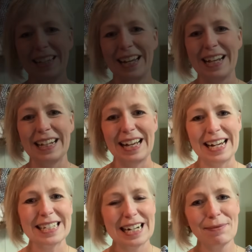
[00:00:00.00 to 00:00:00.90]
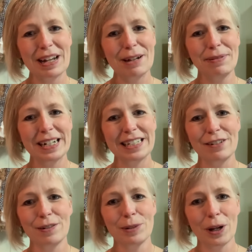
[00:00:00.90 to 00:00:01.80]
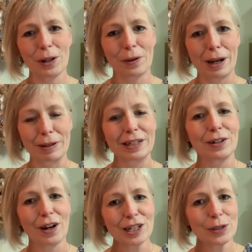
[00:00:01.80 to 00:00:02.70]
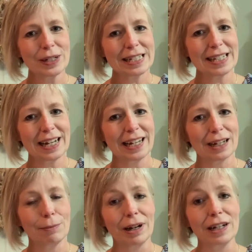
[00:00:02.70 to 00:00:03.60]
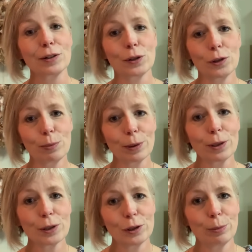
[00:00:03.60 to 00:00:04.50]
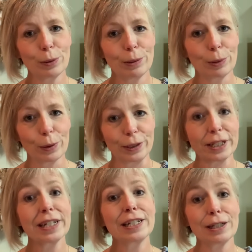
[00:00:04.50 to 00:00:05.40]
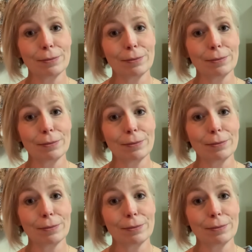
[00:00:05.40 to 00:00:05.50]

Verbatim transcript: And the last item that I picked up from Dollarama, not too exciting, but super, super important to